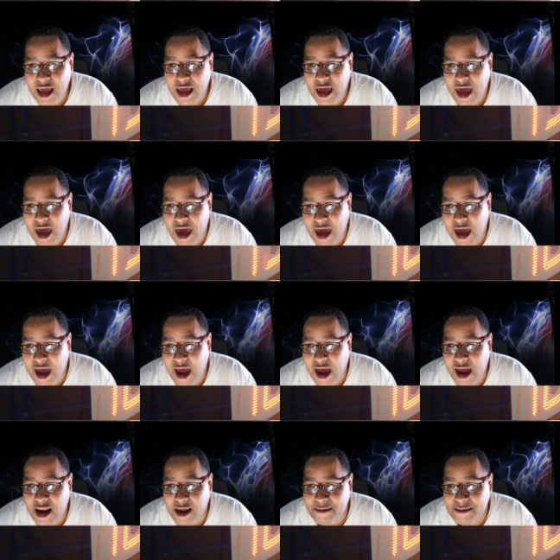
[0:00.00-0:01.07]

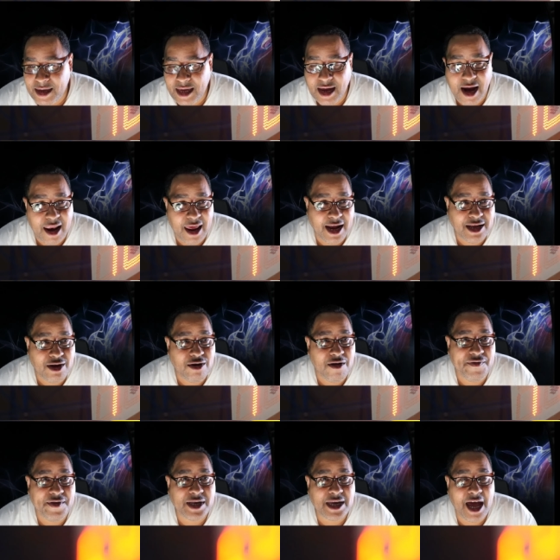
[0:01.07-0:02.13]
and I mean, he clanked it off
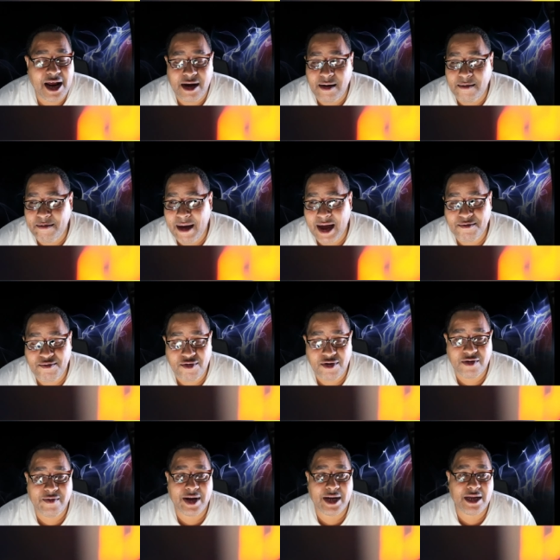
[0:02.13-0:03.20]
the side of the
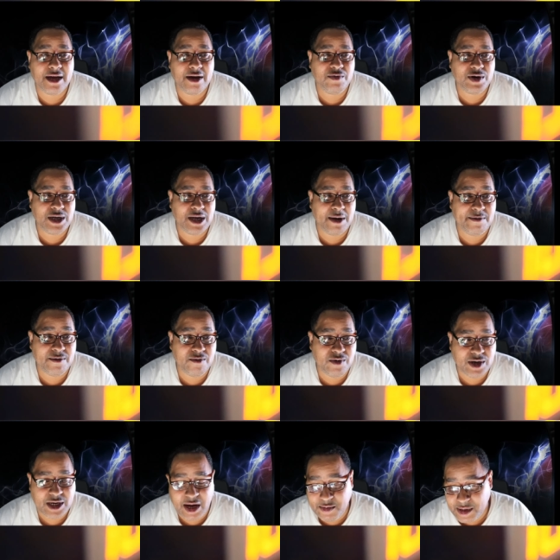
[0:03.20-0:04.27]
backboard right there. Which I
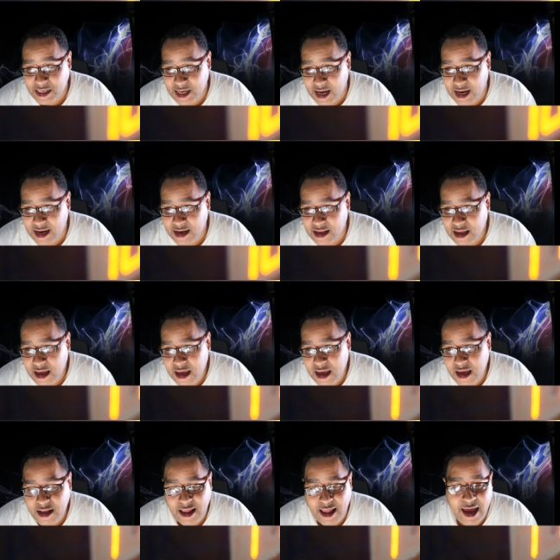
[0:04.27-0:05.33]
which I was saying,
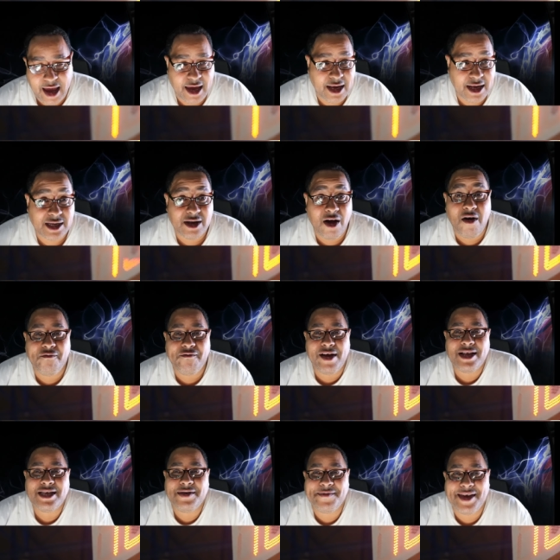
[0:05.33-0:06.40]
like his
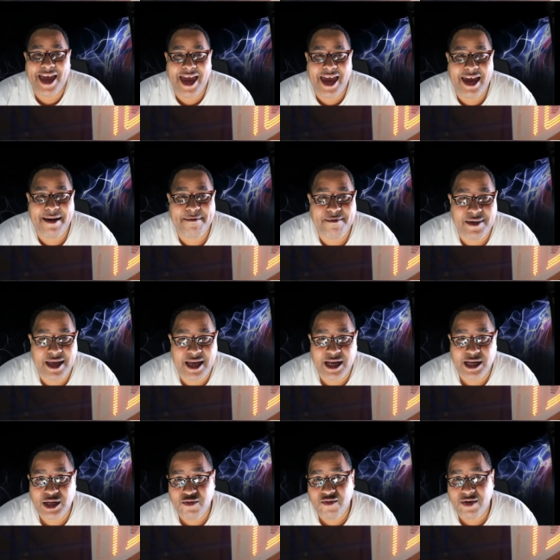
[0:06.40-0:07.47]
offensive game needs
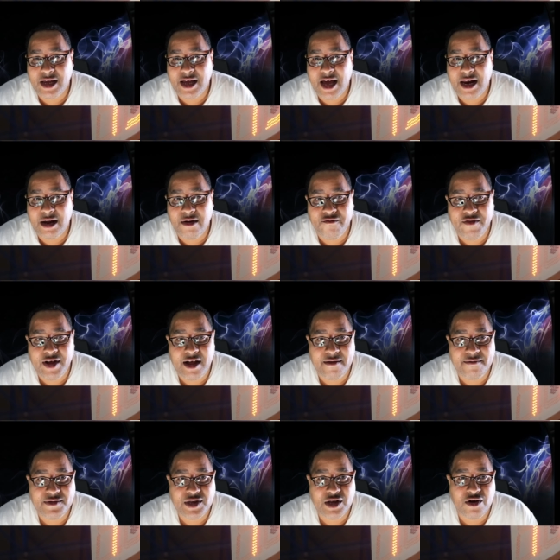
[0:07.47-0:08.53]
to really kind of
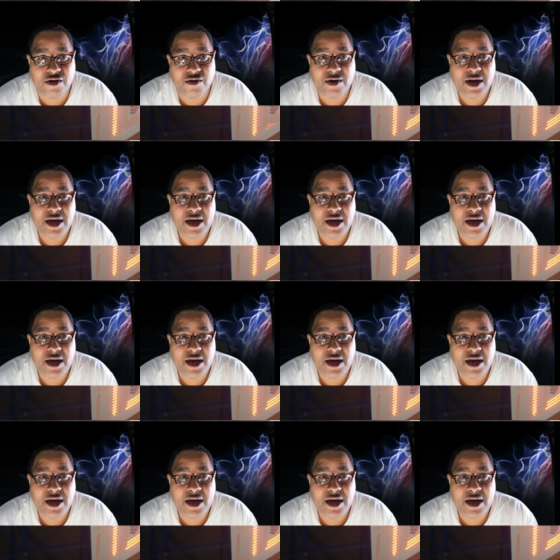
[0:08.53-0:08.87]
evolve. So